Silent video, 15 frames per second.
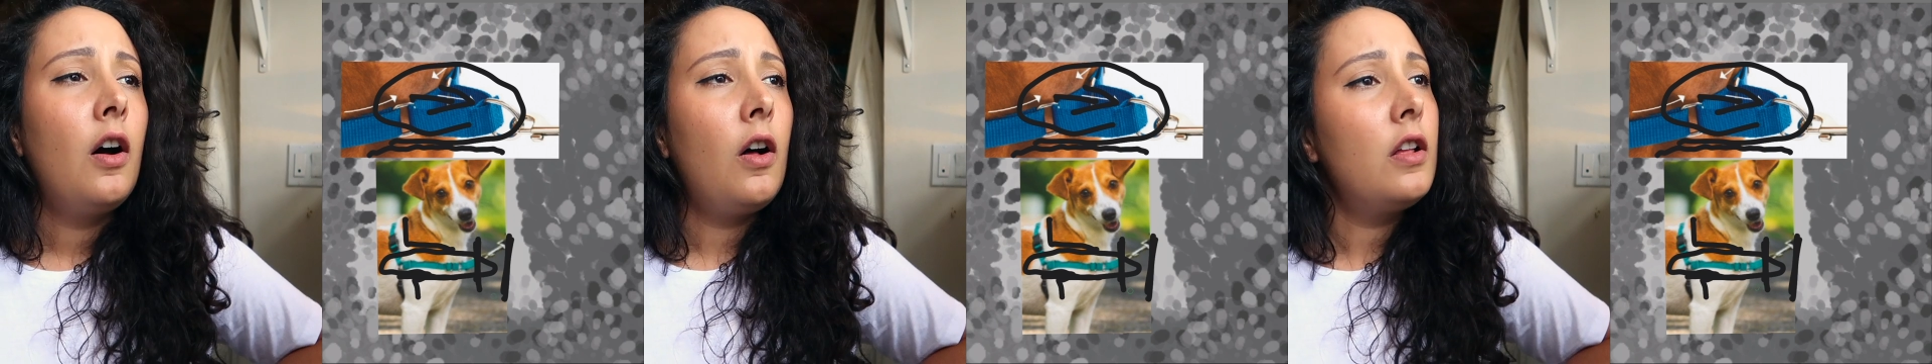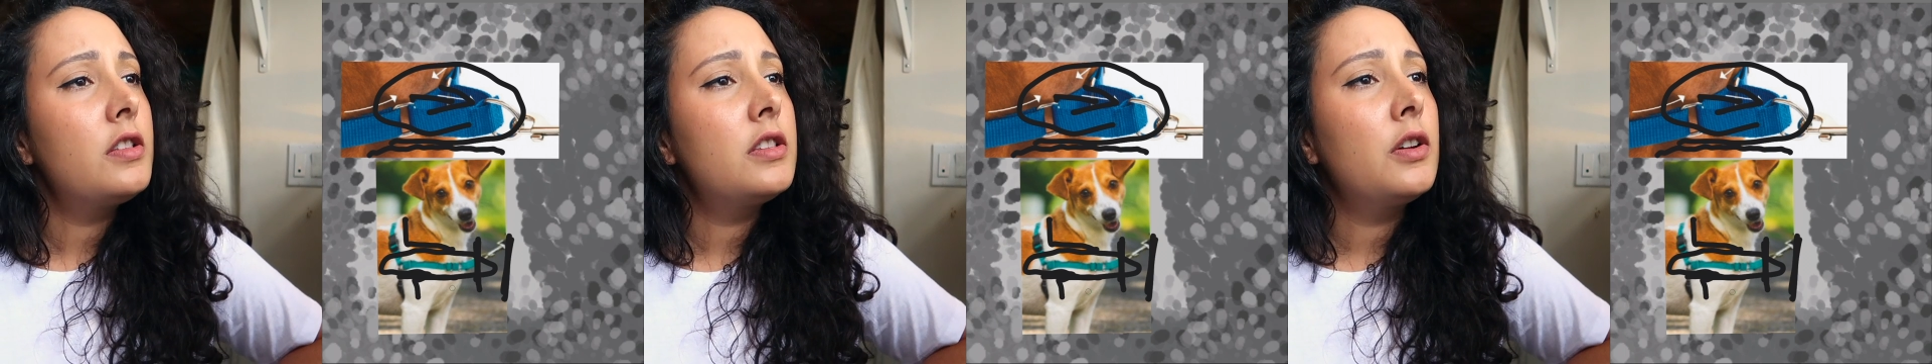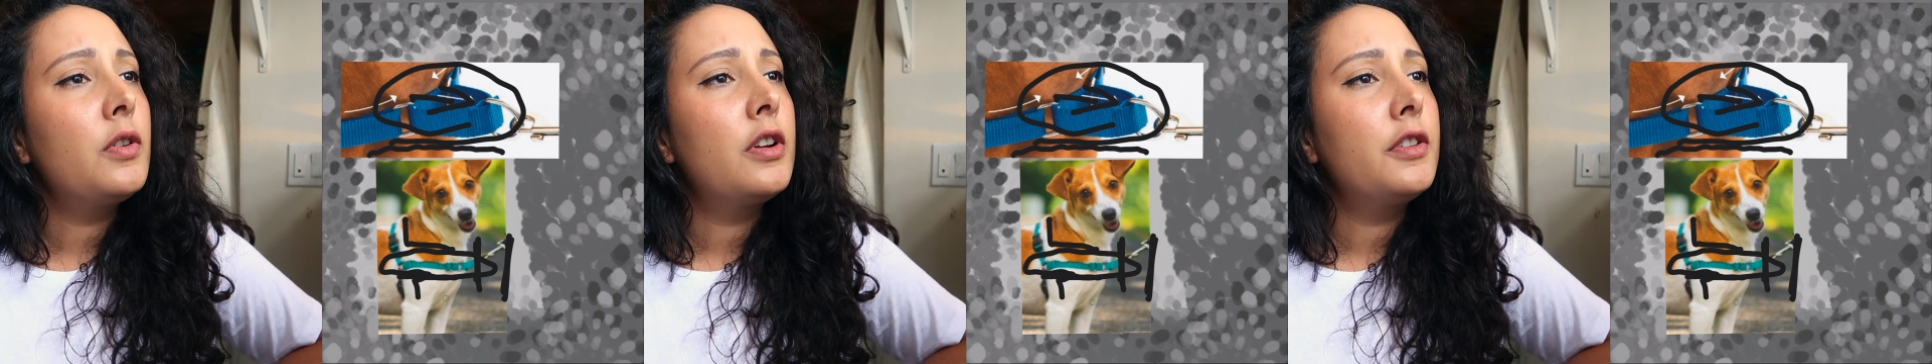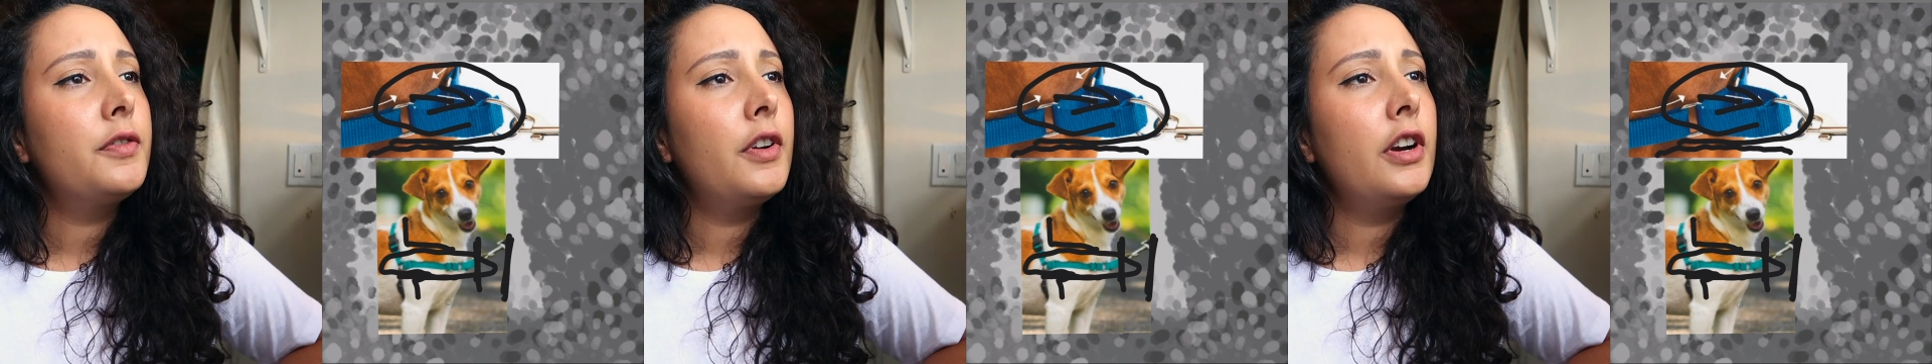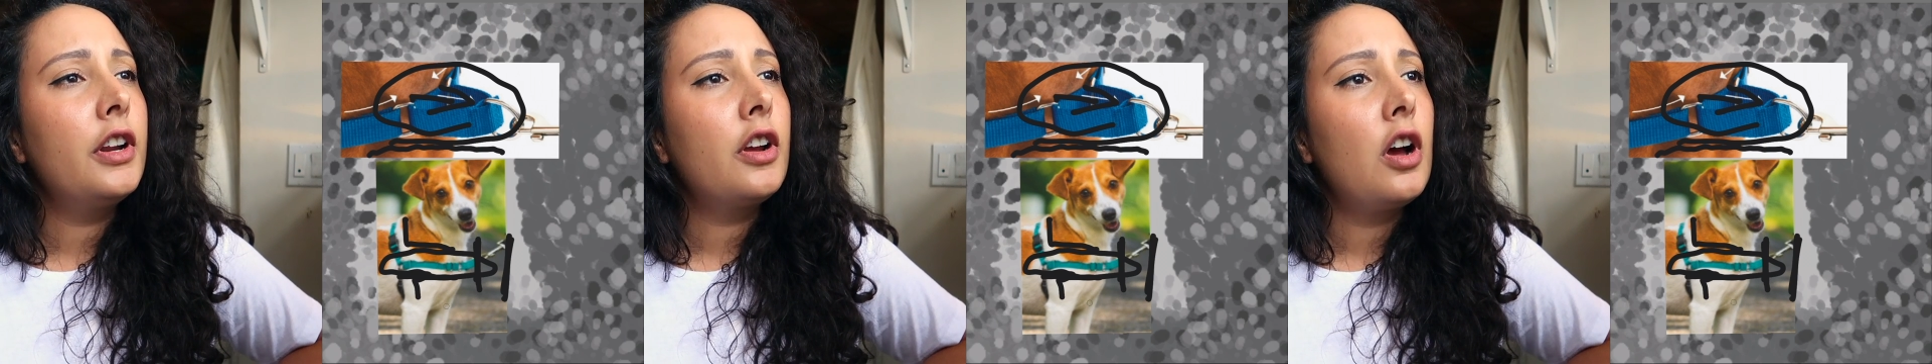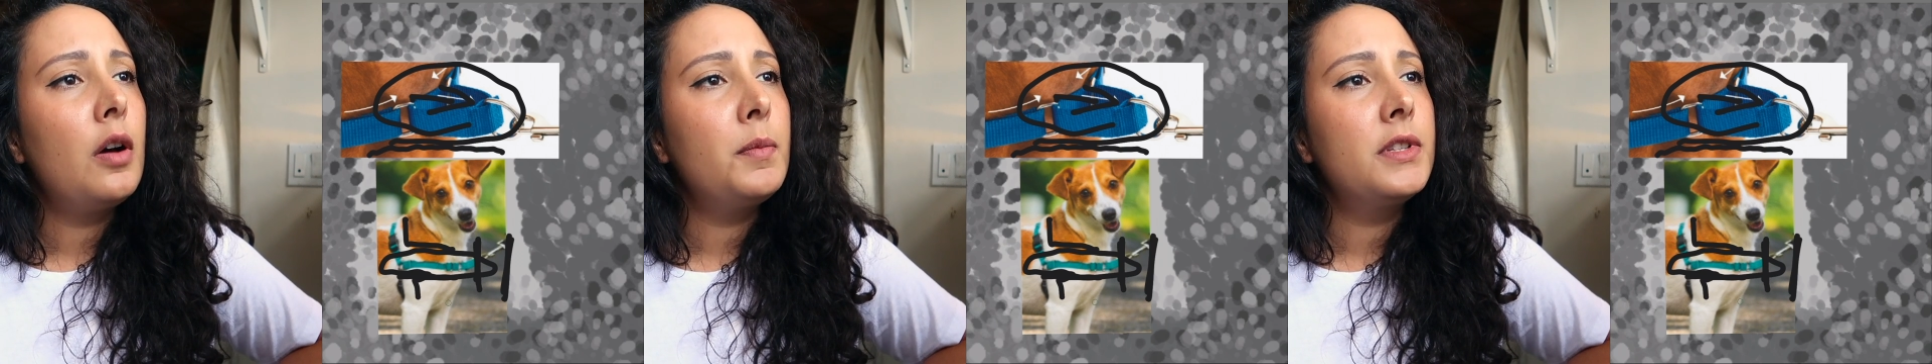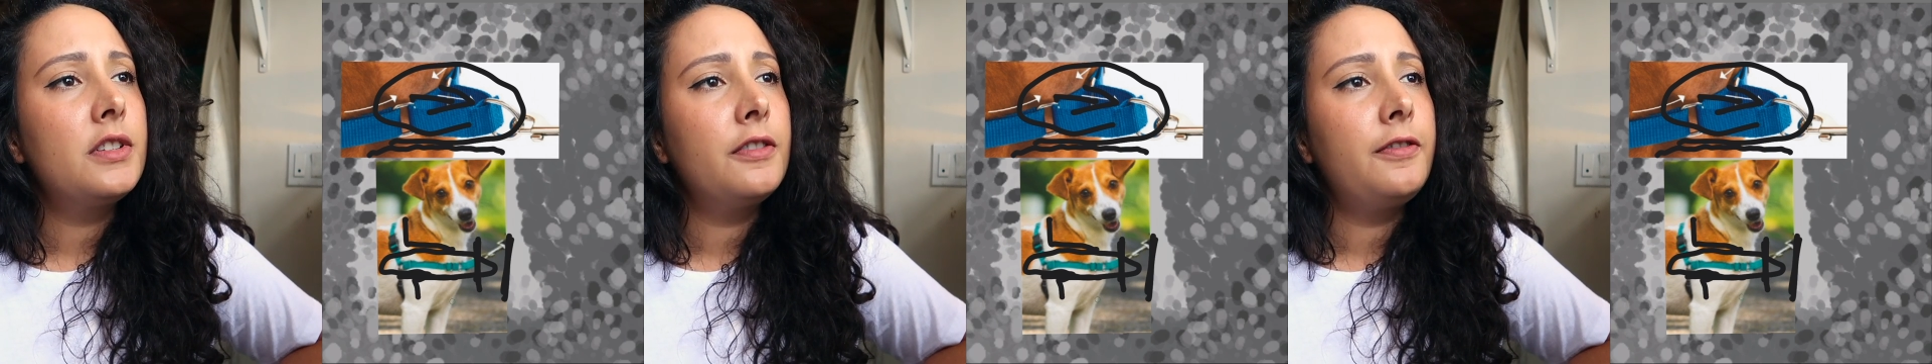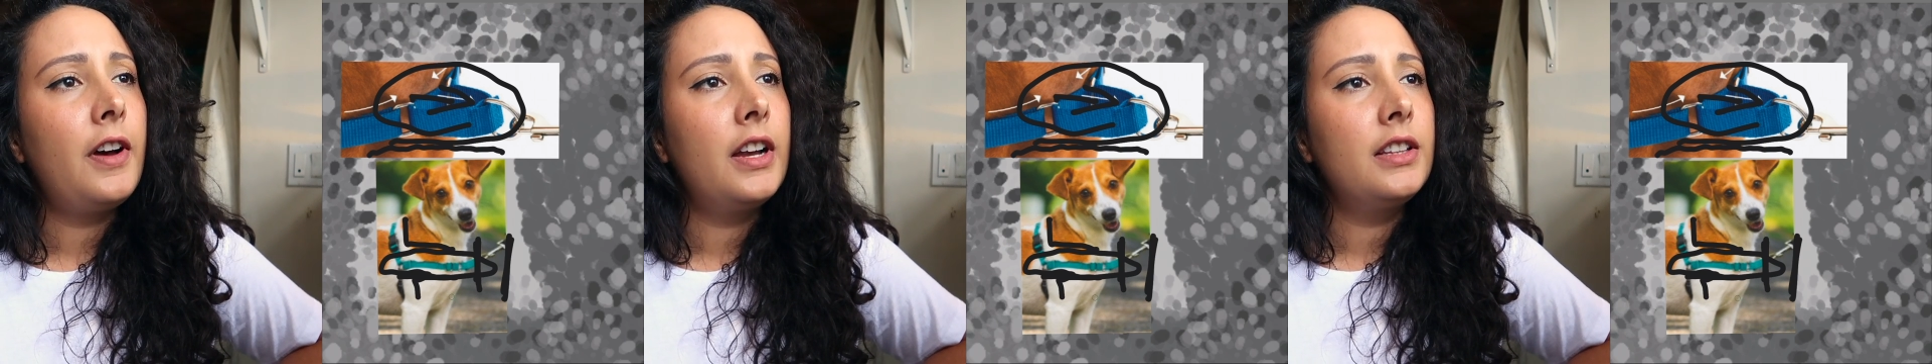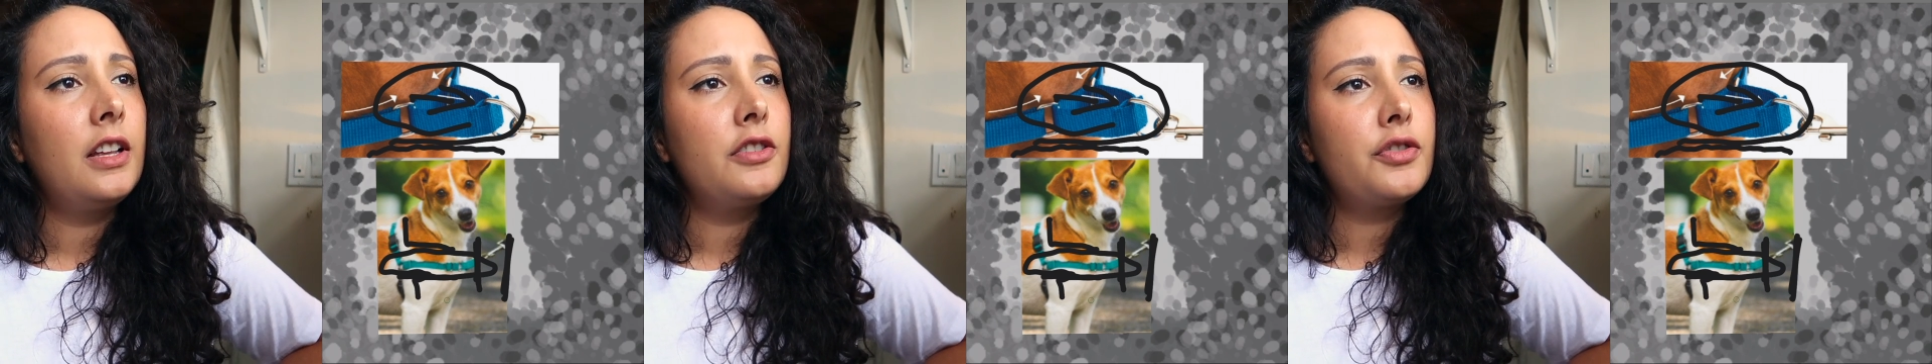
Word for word: Also, it is very common to find that